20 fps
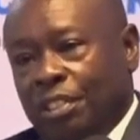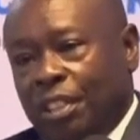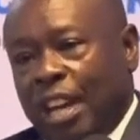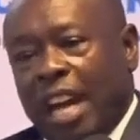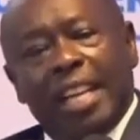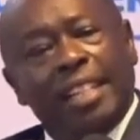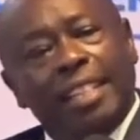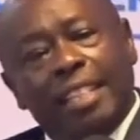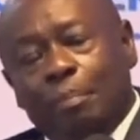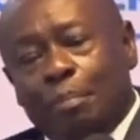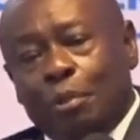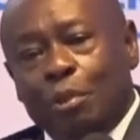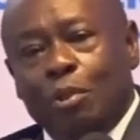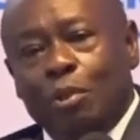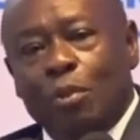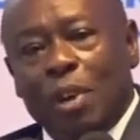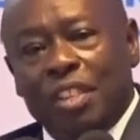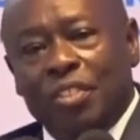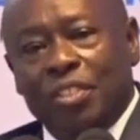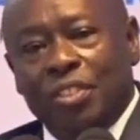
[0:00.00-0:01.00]
are
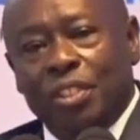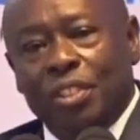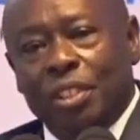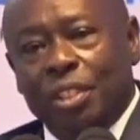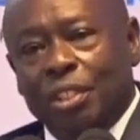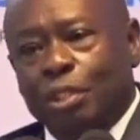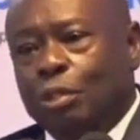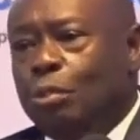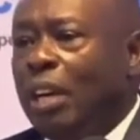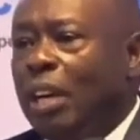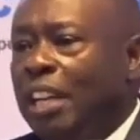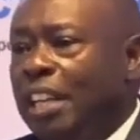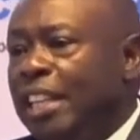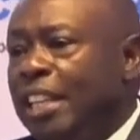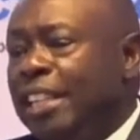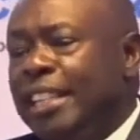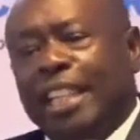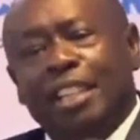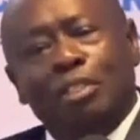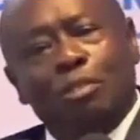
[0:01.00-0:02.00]
entrepreneurs. You are
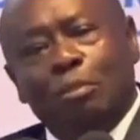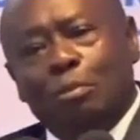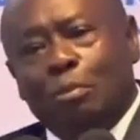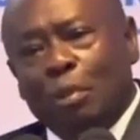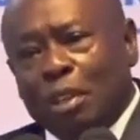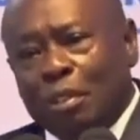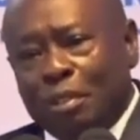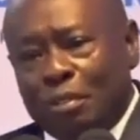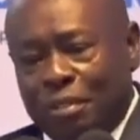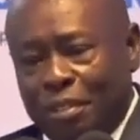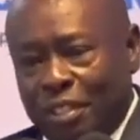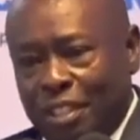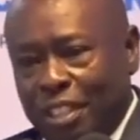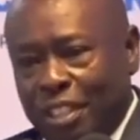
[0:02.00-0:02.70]
creators of wealth.